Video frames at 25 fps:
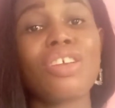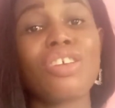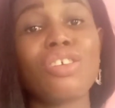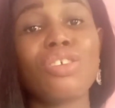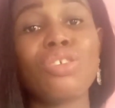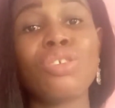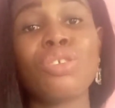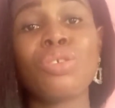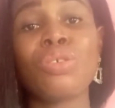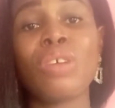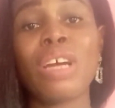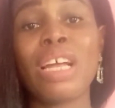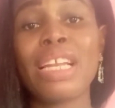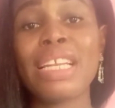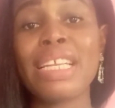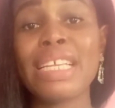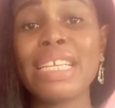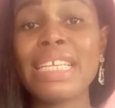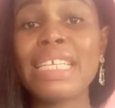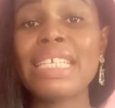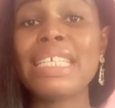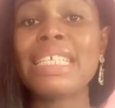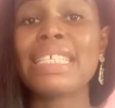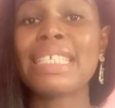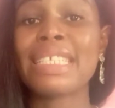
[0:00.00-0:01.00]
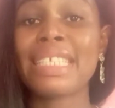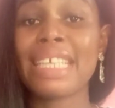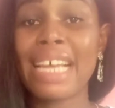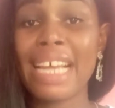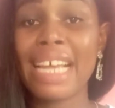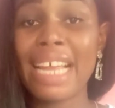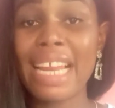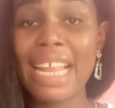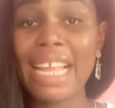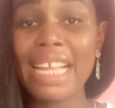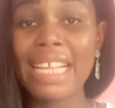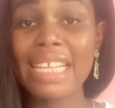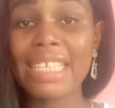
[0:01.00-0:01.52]
is usually
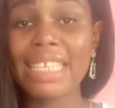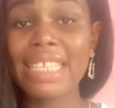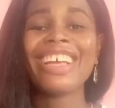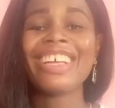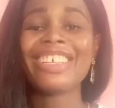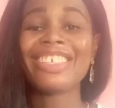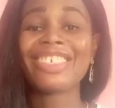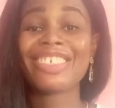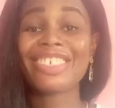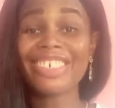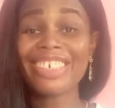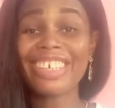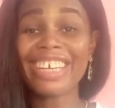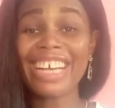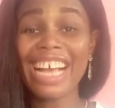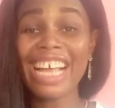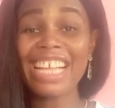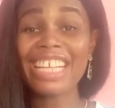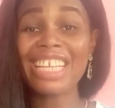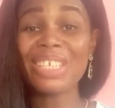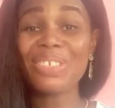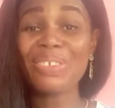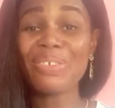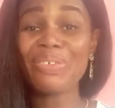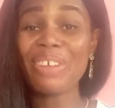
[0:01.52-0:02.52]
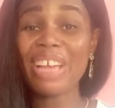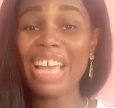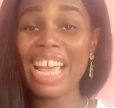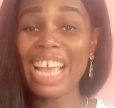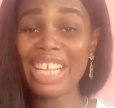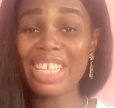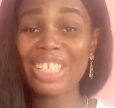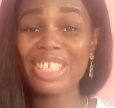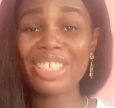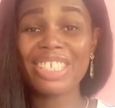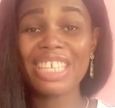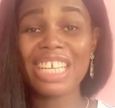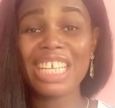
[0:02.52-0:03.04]
silent. So guys, this will
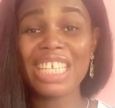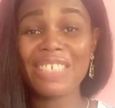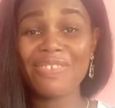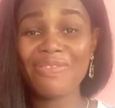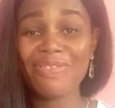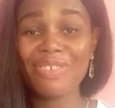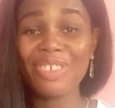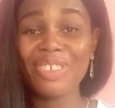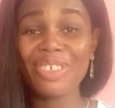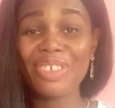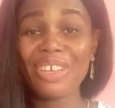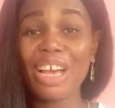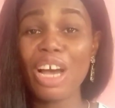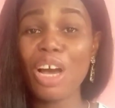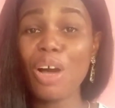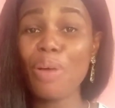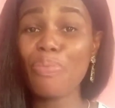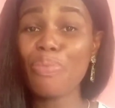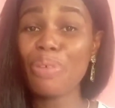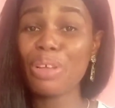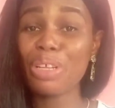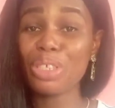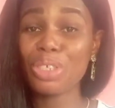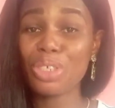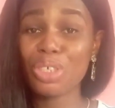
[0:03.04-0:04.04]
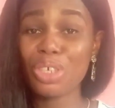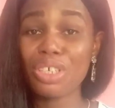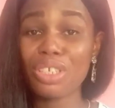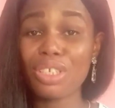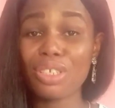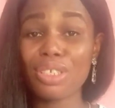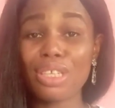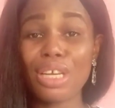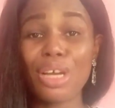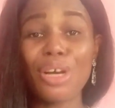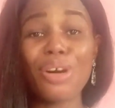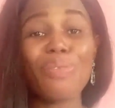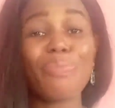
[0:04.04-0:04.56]
end today's video. I hope you enjoyed
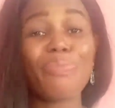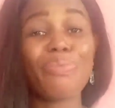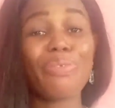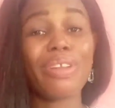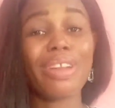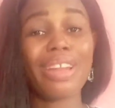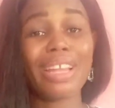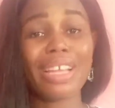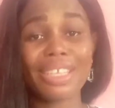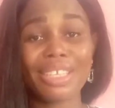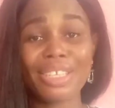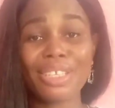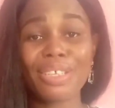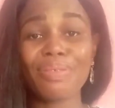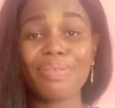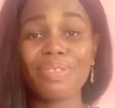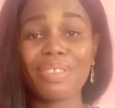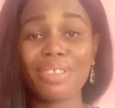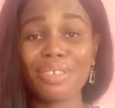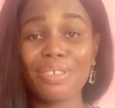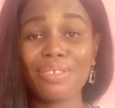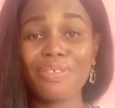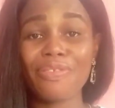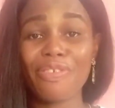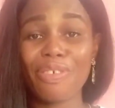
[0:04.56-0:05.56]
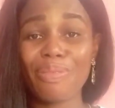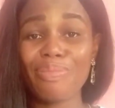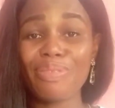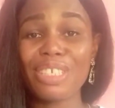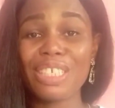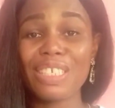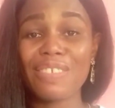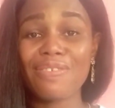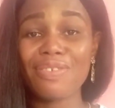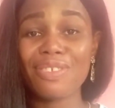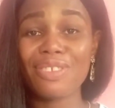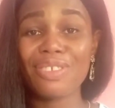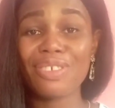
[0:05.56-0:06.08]
it. I hope you learned something new from
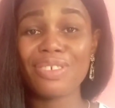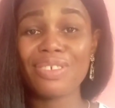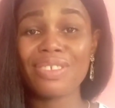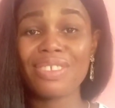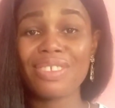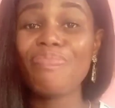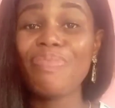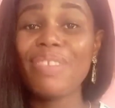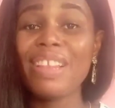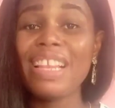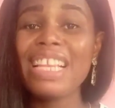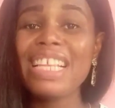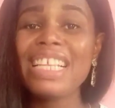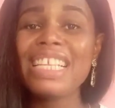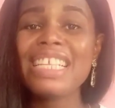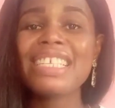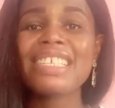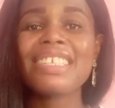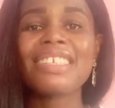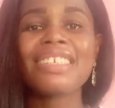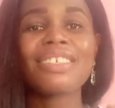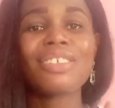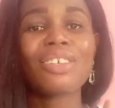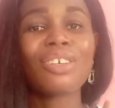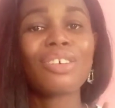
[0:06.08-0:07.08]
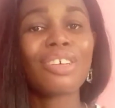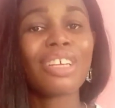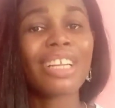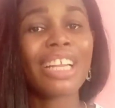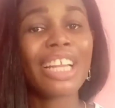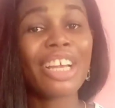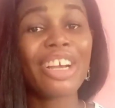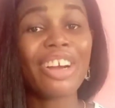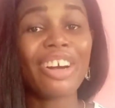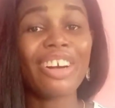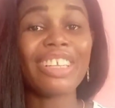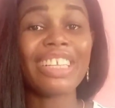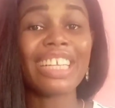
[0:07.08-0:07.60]
this video. Please
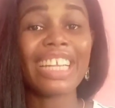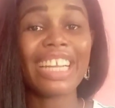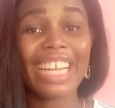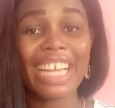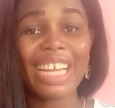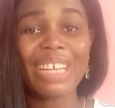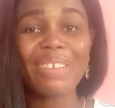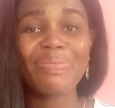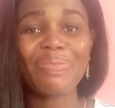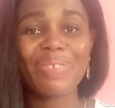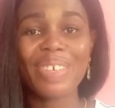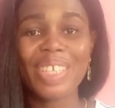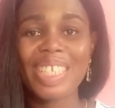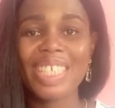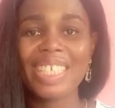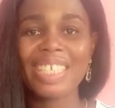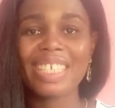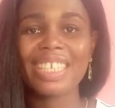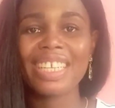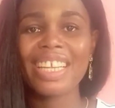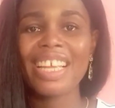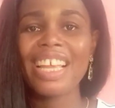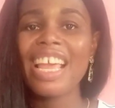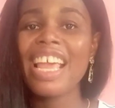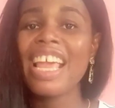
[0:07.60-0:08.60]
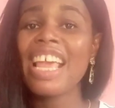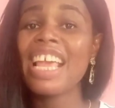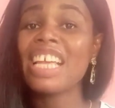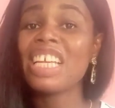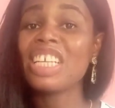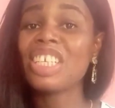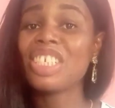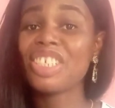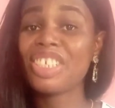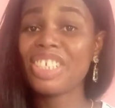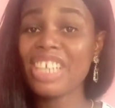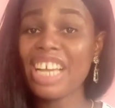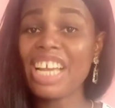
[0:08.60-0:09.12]
click on the like button,
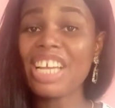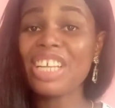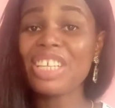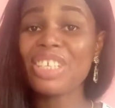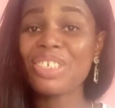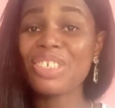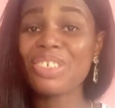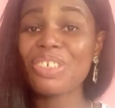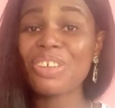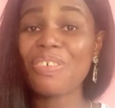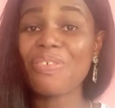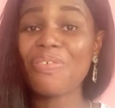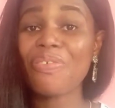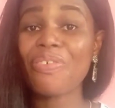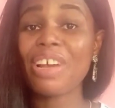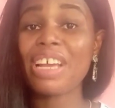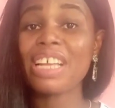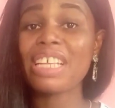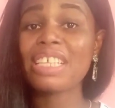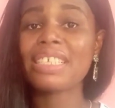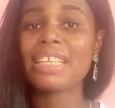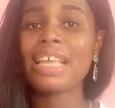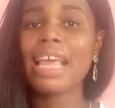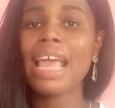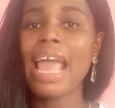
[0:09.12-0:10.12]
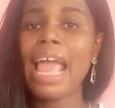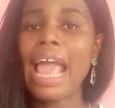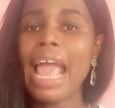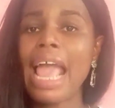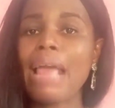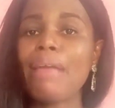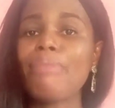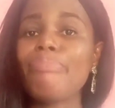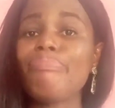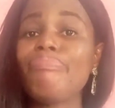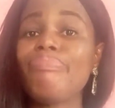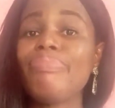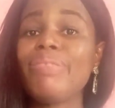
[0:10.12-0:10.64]
share it to your friends,
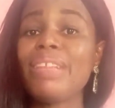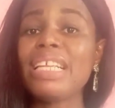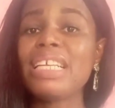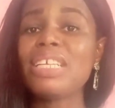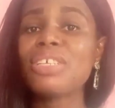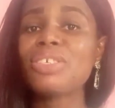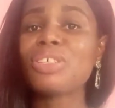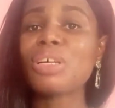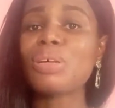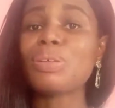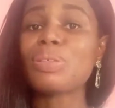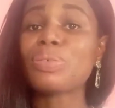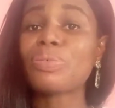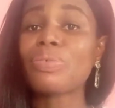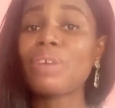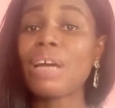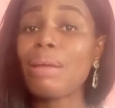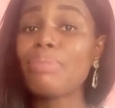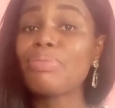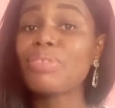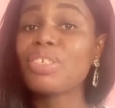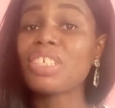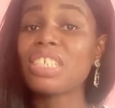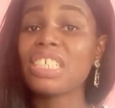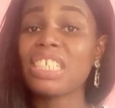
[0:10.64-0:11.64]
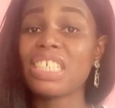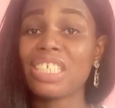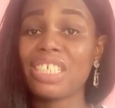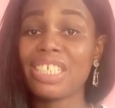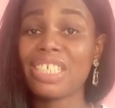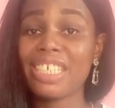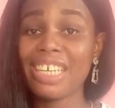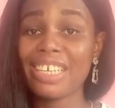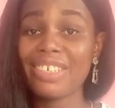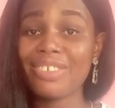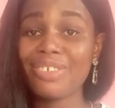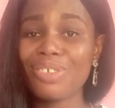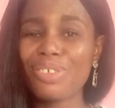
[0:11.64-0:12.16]
and please subscribe to the
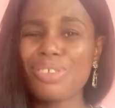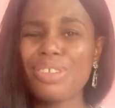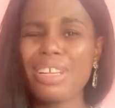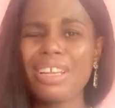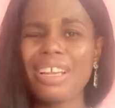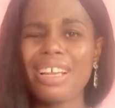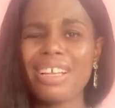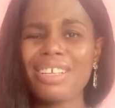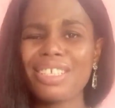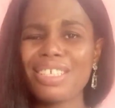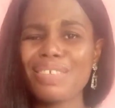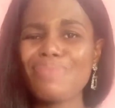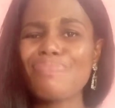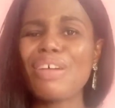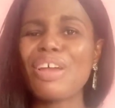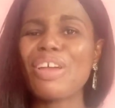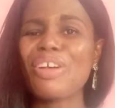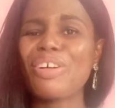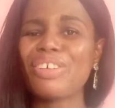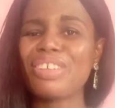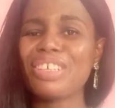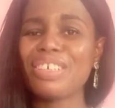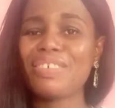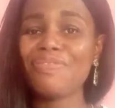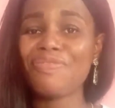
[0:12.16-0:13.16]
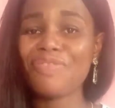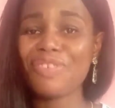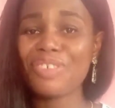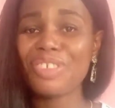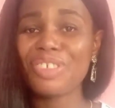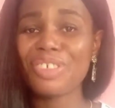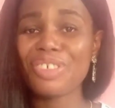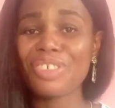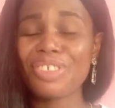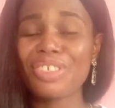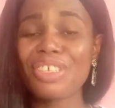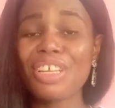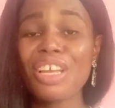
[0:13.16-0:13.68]
channel so you can see my other
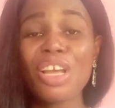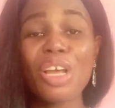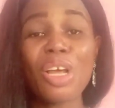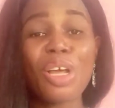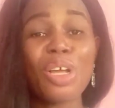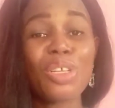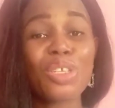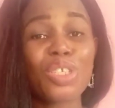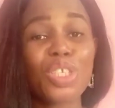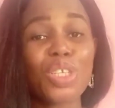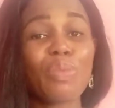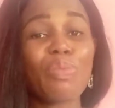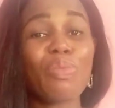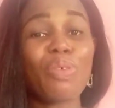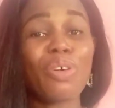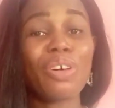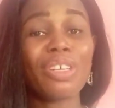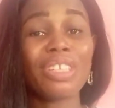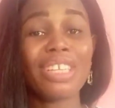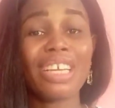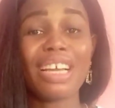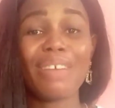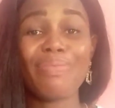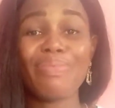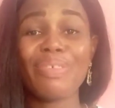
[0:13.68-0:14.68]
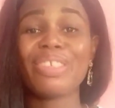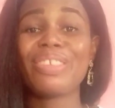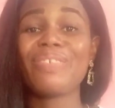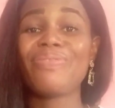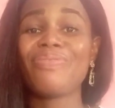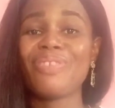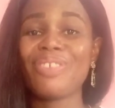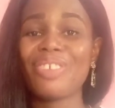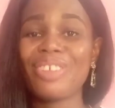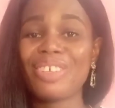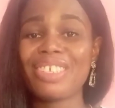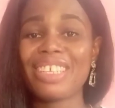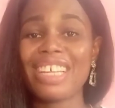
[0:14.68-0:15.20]
videos, some other amazing
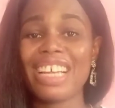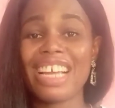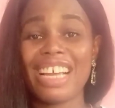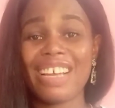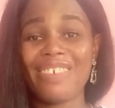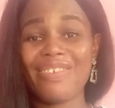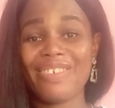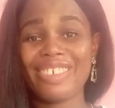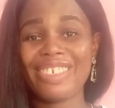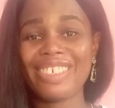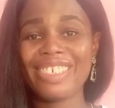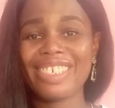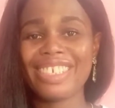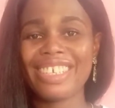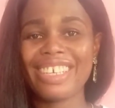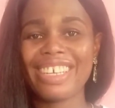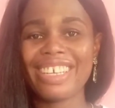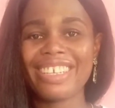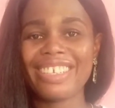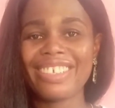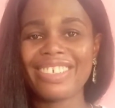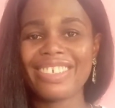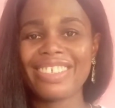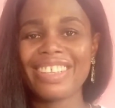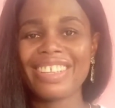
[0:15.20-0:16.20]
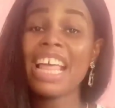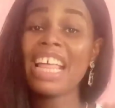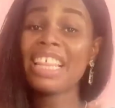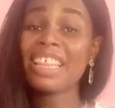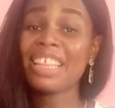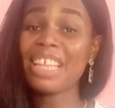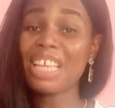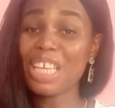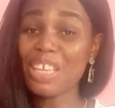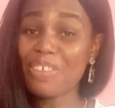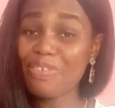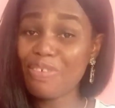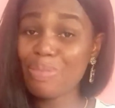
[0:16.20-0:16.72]
videos that I have on this channel.
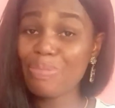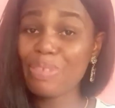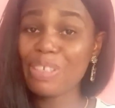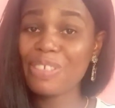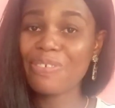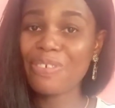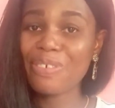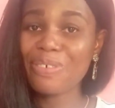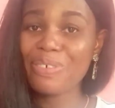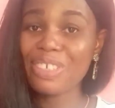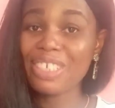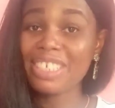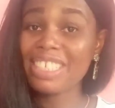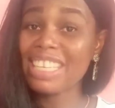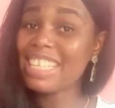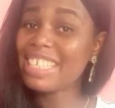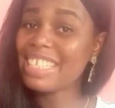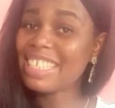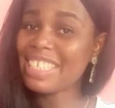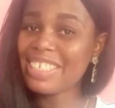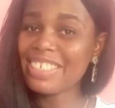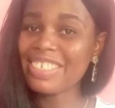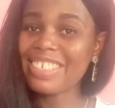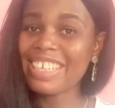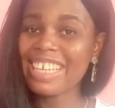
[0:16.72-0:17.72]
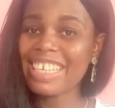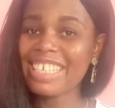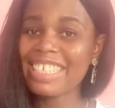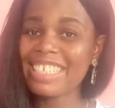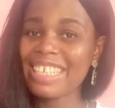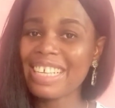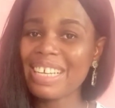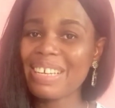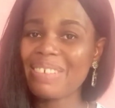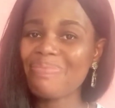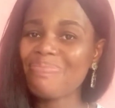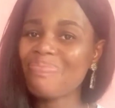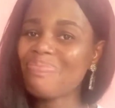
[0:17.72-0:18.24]
Thank you very much for watching. I'll see you next
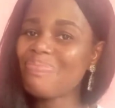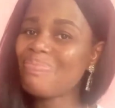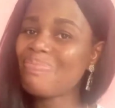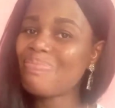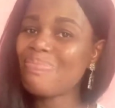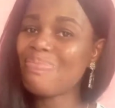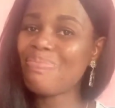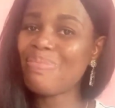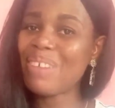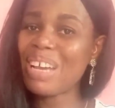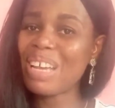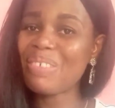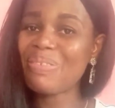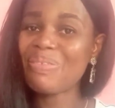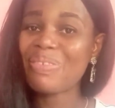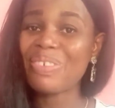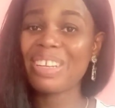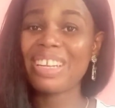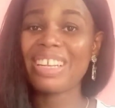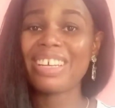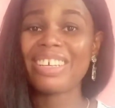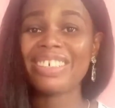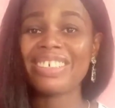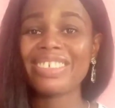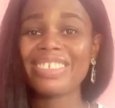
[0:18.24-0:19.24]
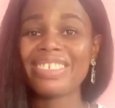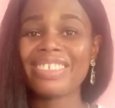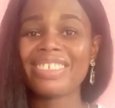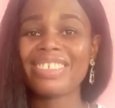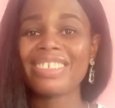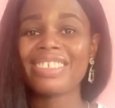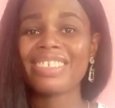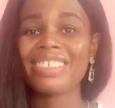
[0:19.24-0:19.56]
time. Bye for now.